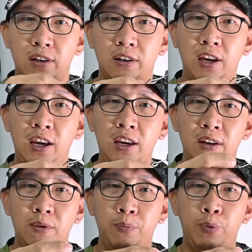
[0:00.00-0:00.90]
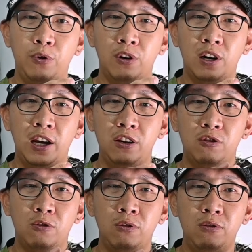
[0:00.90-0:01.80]
Okay. Put your line
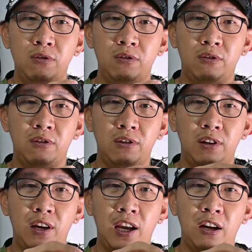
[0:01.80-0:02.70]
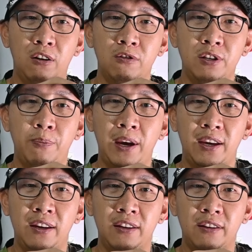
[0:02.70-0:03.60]
through and close it back in.